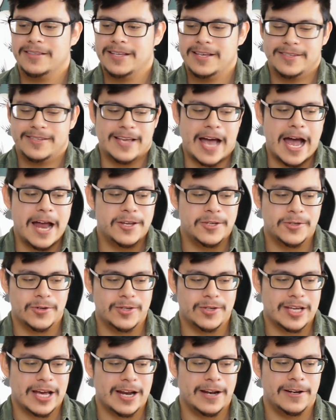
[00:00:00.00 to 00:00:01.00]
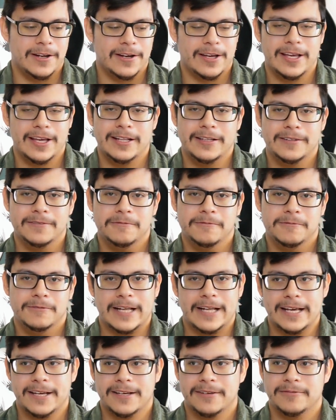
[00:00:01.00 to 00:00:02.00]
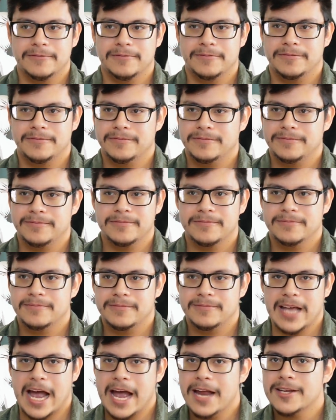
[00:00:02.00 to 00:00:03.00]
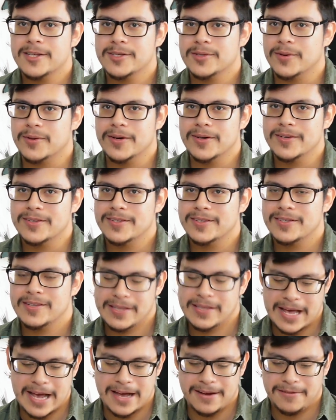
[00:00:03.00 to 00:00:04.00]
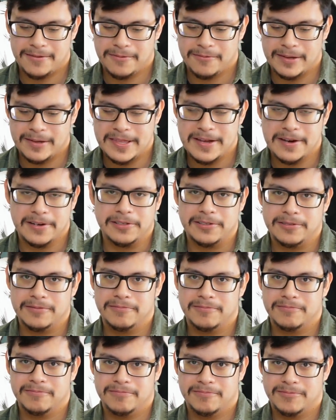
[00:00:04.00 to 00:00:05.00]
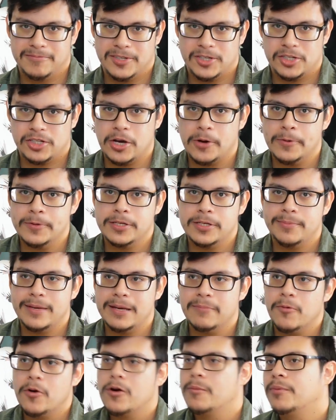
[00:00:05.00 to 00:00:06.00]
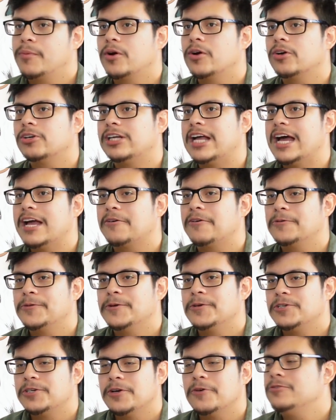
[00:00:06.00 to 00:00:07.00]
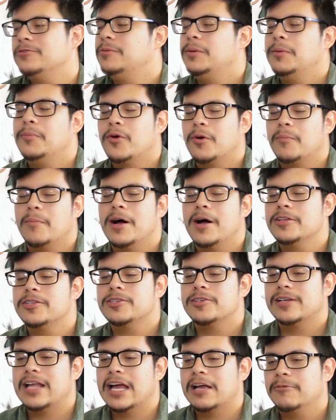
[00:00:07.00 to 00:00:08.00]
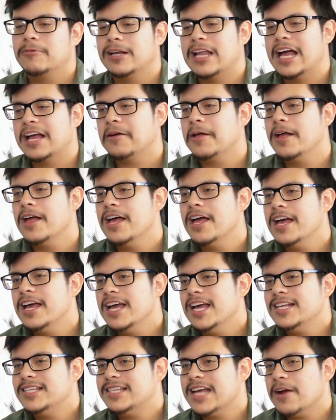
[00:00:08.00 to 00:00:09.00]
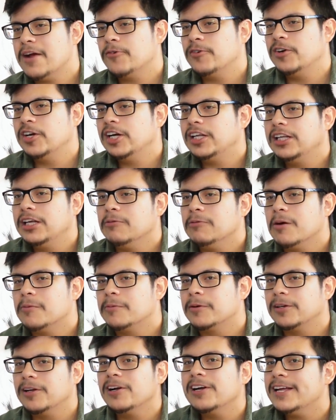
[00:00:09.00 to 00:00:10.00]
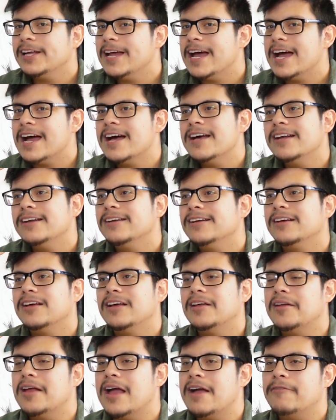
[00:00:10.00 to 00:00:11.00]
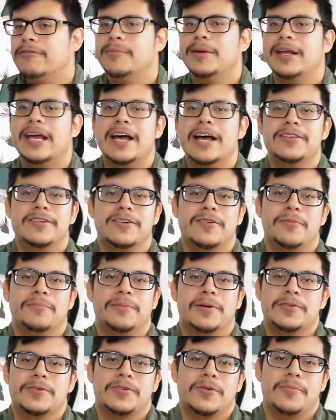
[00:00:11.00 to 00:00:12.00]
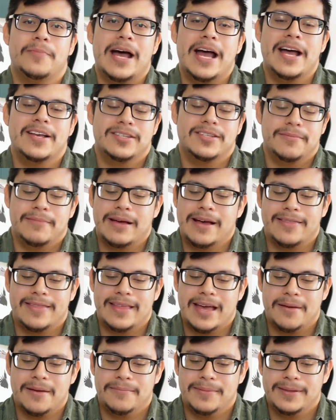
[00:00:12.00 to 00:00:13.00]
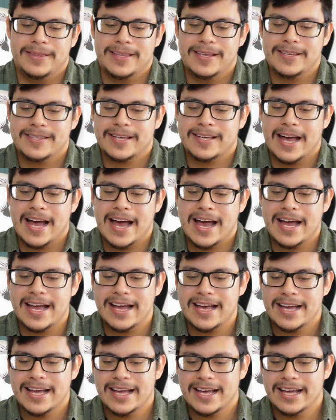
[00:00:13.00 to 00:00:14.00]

these dinosaurs kind of looking like dinosaurs that when they're shown to be more bird-like or they're shown to be more monster-like, we're like, is that really what we're looking at? And everybody has their own personal bias about that. But this guy,